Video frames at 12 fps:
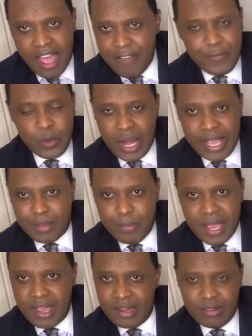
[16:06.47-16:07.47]
I feel like,
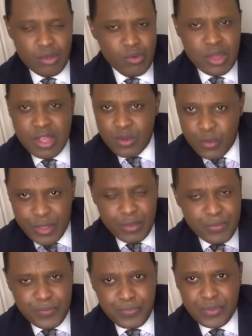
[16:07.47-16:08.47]
man, we
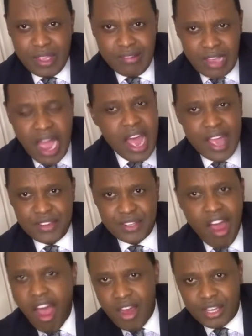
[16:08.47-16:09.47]

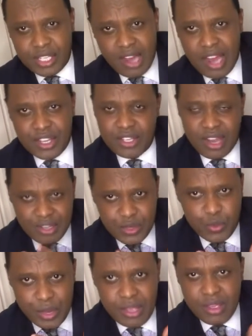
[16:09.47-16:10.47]
guys,
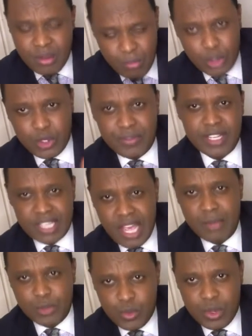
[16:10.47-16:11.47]
us, we most of the
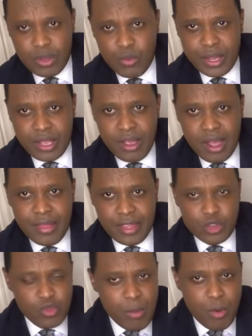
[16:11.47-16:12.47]
times we are
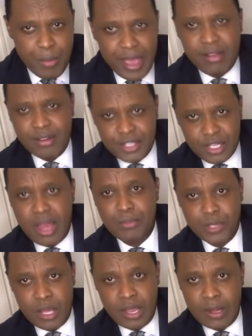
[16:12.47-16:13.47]
the troublemakers, you know what
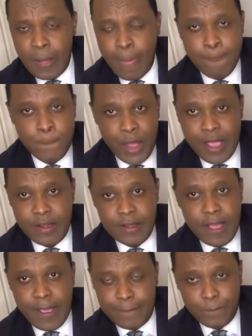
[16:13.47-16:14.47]
I'm saying?
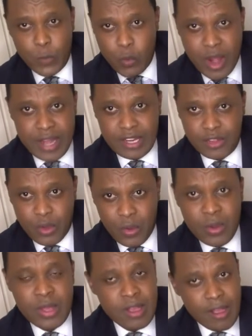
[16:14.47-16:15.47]
And granted
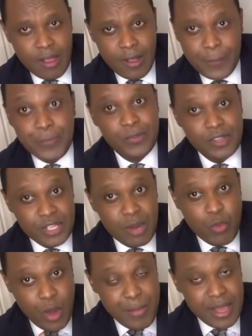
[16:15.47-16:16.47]
though,
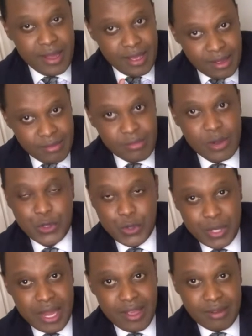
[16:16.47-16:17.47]
some women are
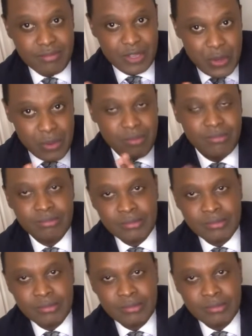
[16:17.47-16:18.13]
also not, you know,